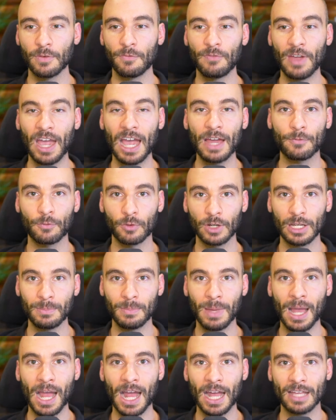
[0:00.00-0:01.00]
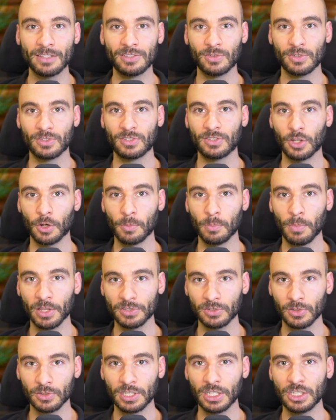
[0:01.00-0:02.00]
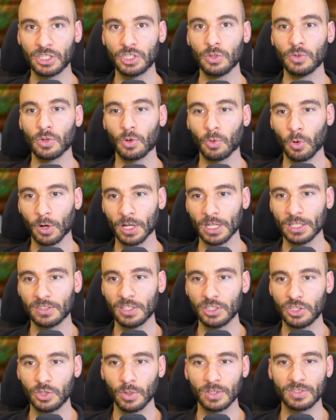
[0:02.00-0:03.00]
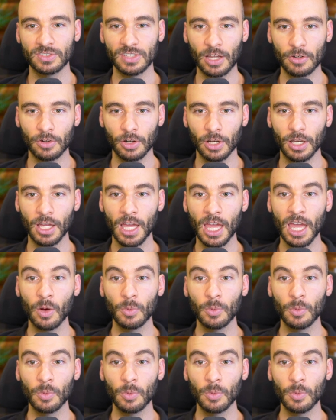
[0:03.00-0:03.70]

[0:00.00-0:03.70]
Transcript: the fat-free mass, this is their muscle tissue, their organ tissue, et cetera,